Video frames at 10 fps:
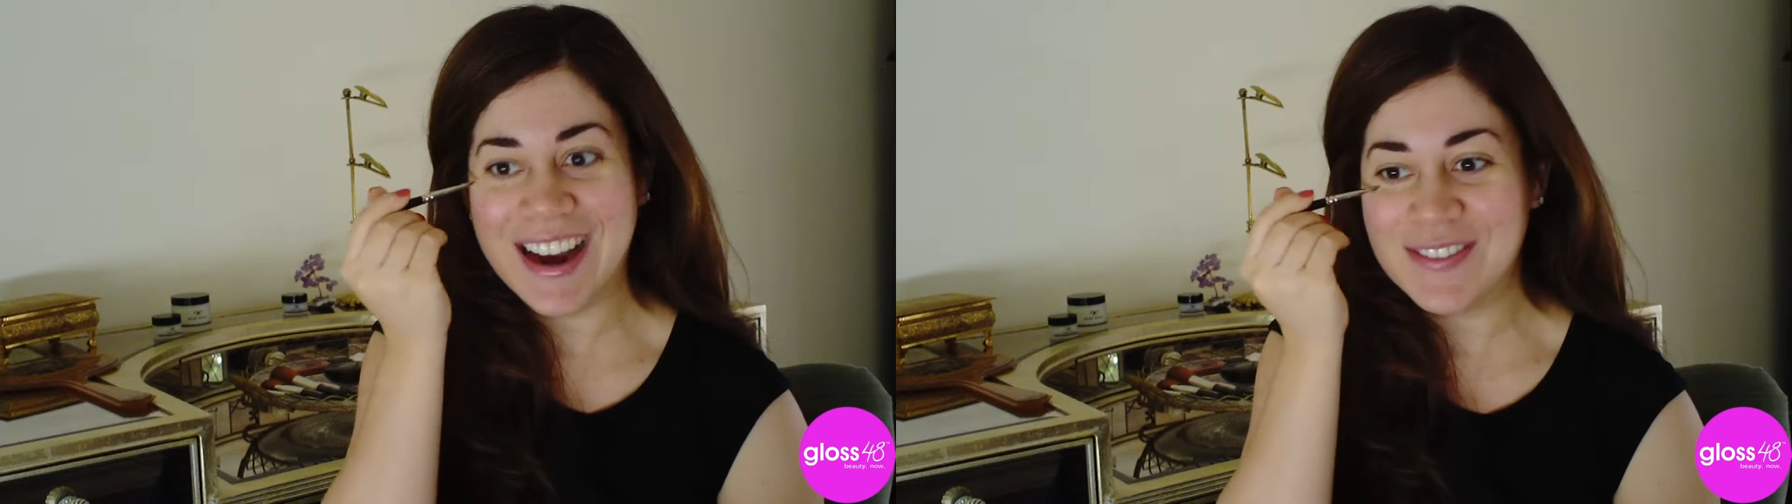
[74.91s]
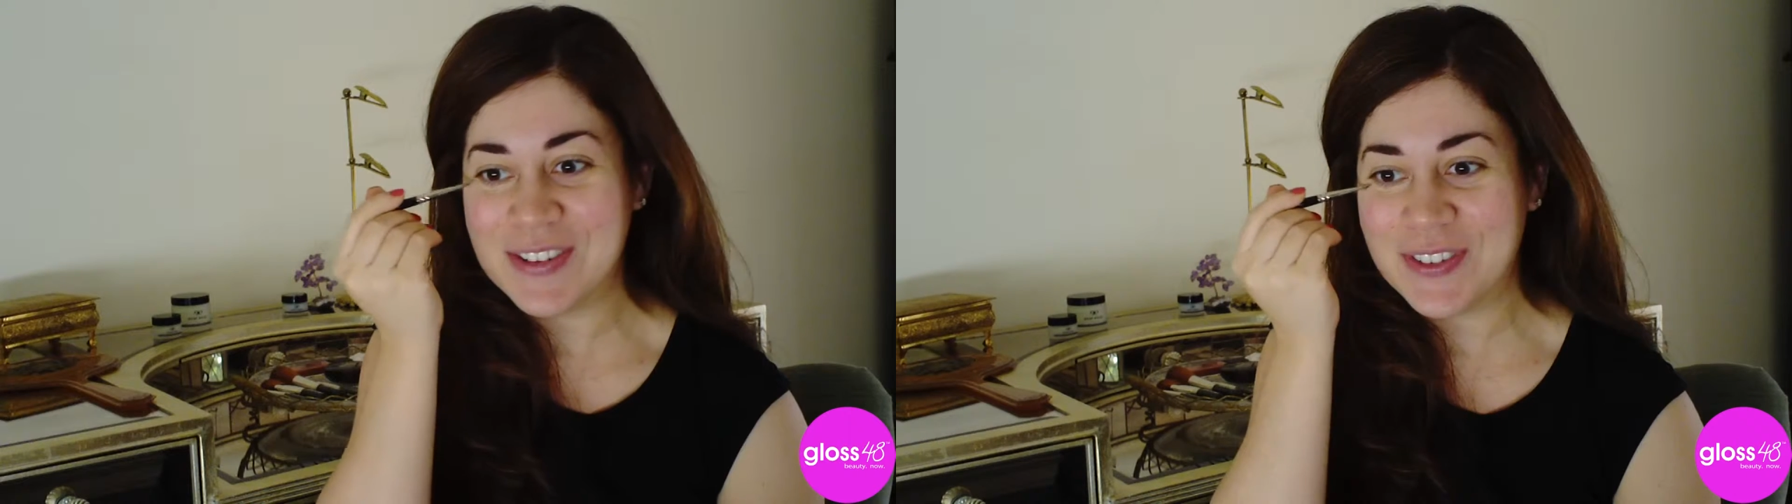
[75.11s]

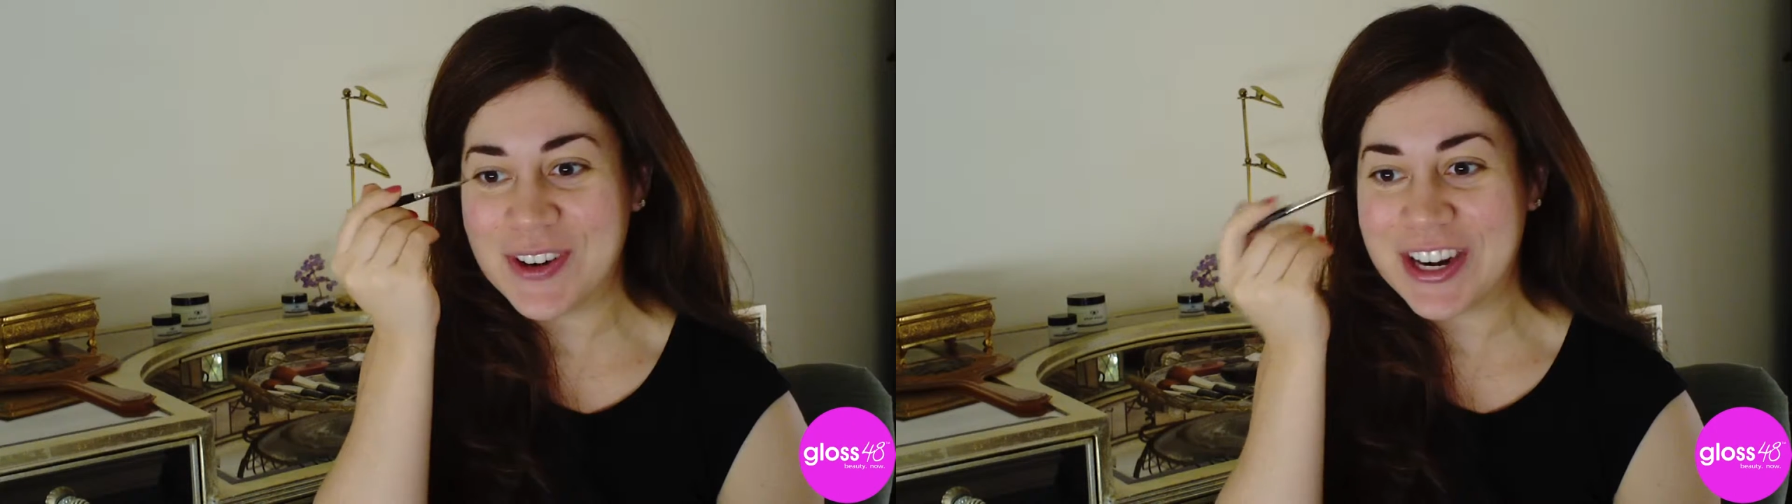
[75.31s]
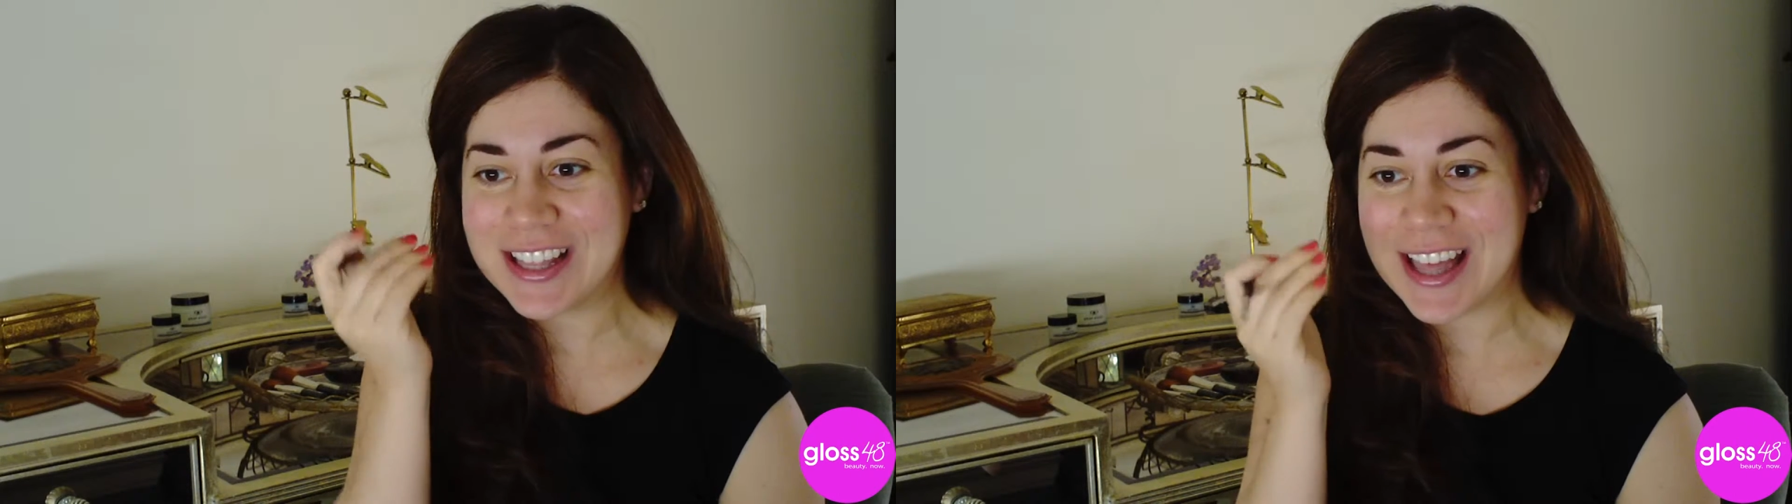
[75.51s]
I'm
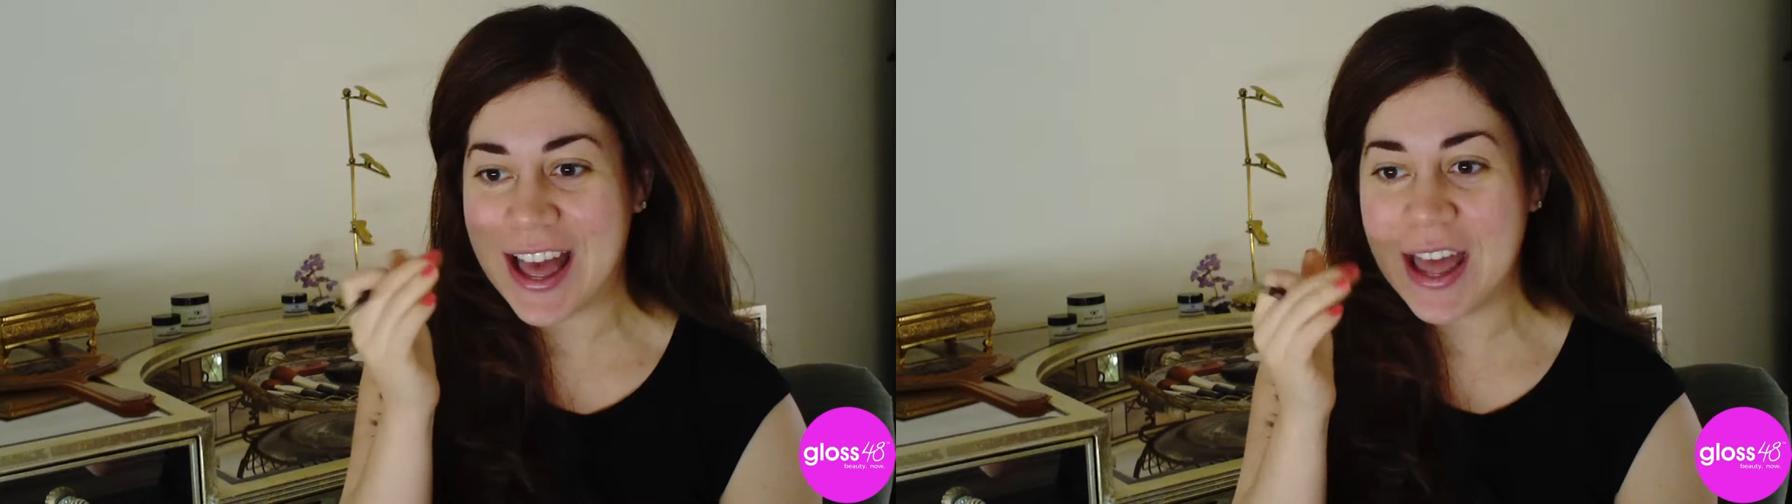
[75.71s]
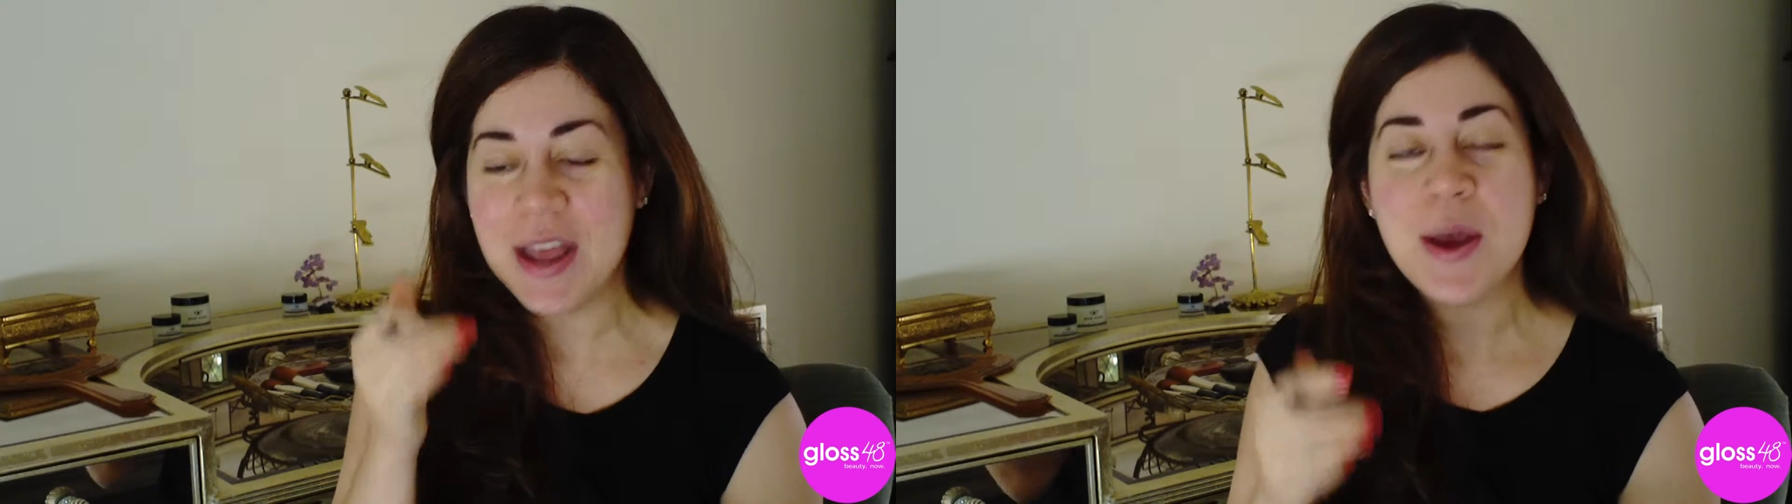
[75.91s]
avoiding
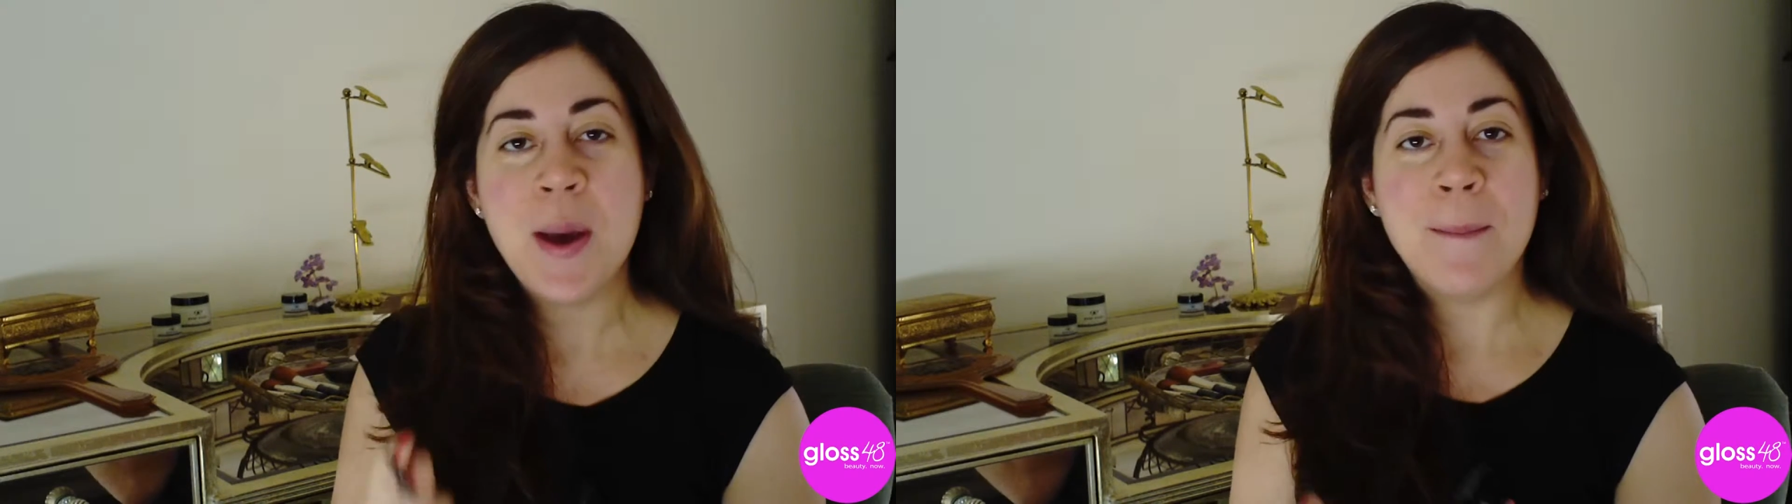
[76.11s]
that.